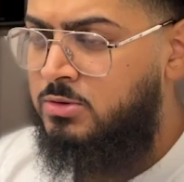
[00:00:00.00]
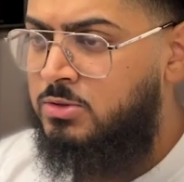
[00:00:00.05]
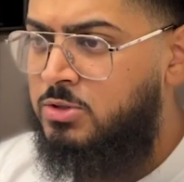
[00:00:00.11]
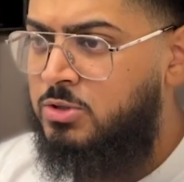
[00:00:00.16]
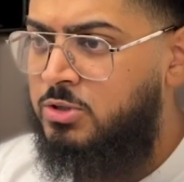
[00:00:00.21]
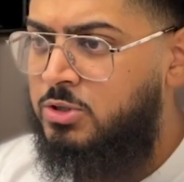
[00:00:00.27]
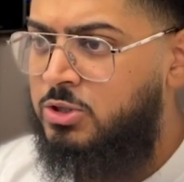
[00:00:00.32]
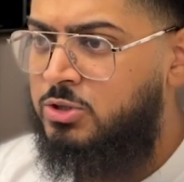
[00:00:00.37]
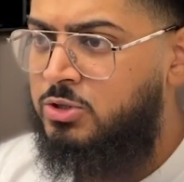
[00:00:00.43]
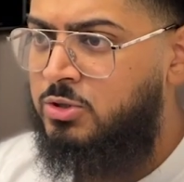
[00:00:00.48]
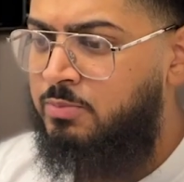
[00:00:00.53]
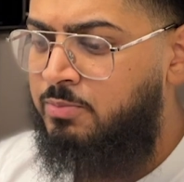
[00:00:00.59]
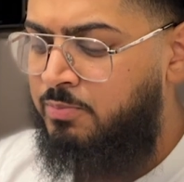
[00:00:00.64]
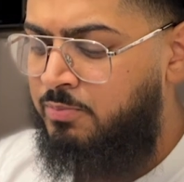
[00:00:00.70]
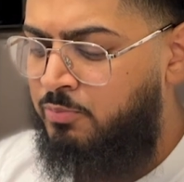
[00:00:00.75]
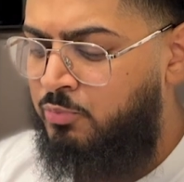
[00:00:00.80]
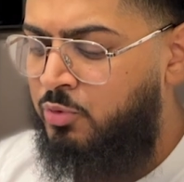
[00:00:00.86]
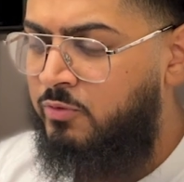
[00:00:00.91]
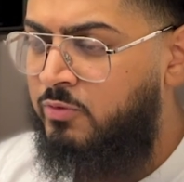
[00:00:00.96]
So just to
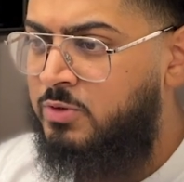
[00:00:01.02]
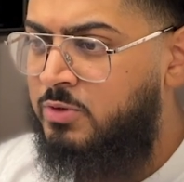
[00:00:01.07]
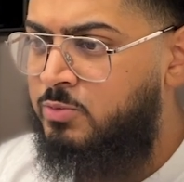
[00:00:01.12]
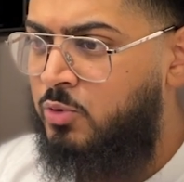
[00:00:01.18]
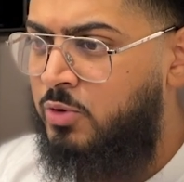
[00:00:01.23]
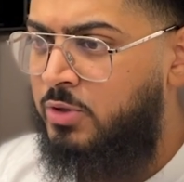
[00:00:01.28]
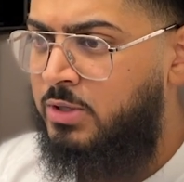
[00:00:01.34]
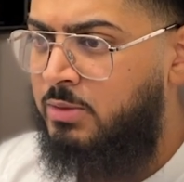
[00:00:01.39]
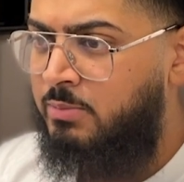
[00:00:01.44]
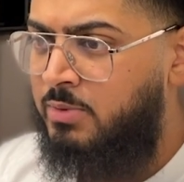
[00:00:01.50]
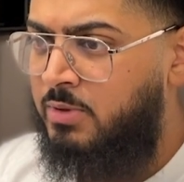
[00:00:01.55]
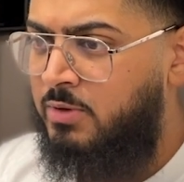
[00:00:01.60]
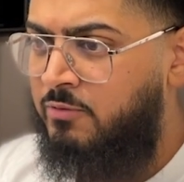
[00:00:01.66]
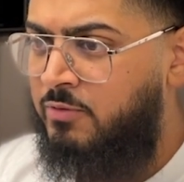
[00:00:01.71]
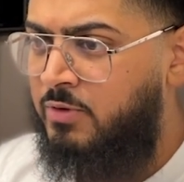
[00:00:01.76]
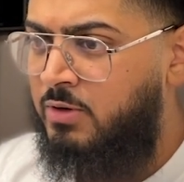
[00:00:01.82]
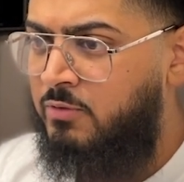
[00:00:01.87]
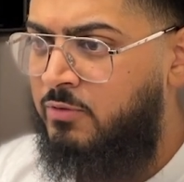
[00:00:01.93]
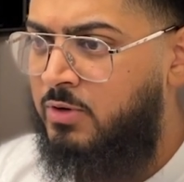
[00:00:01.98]
prove this point a bit
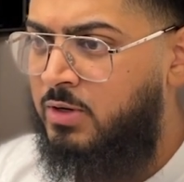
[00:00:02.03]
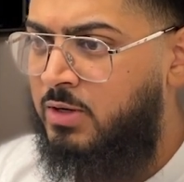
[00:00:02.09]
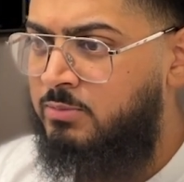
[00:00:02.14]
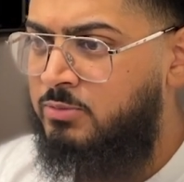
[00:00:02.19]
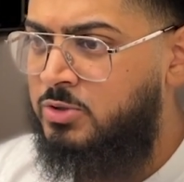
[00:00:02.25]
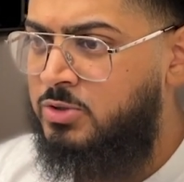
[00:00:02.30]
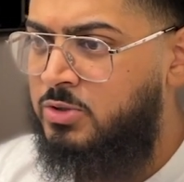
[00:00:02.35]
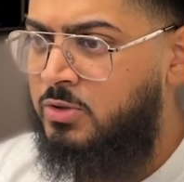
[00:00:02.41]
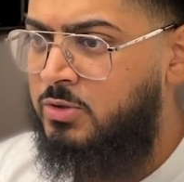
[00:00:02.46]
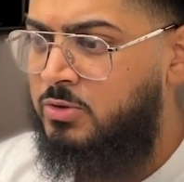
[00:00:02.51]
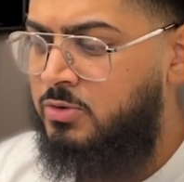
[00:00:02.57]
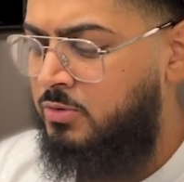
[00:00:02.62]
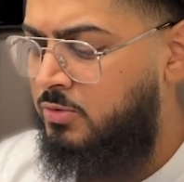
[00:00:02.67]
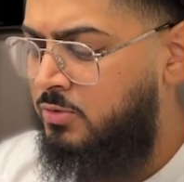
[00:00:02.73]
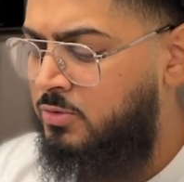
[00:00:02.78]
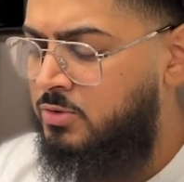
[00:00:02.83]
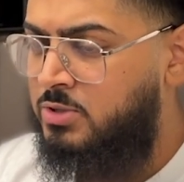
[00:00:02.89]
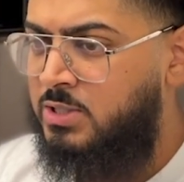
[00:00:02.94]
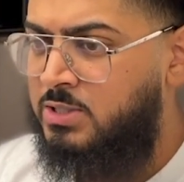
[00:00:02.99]
further, I'm just going
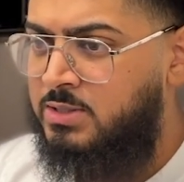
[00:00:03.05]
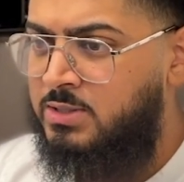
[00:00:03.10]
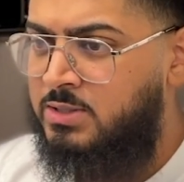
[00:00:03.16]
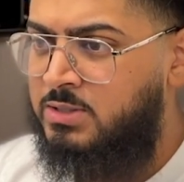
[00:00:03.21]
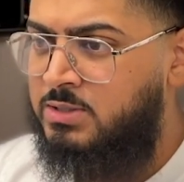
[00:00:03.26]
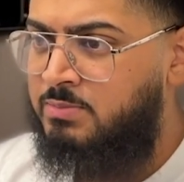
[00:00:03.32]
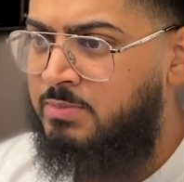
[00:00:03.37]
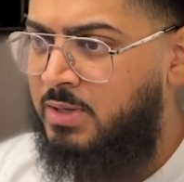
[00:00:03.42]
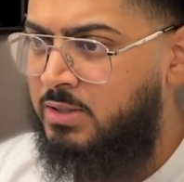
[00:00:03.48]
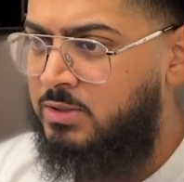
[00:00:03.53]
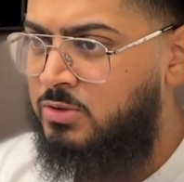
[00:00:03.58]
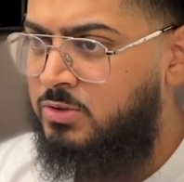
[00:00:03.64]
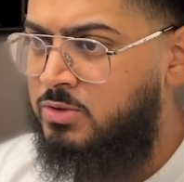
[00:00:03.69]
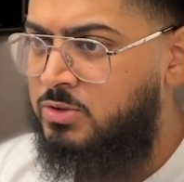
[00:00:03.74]
to set this back to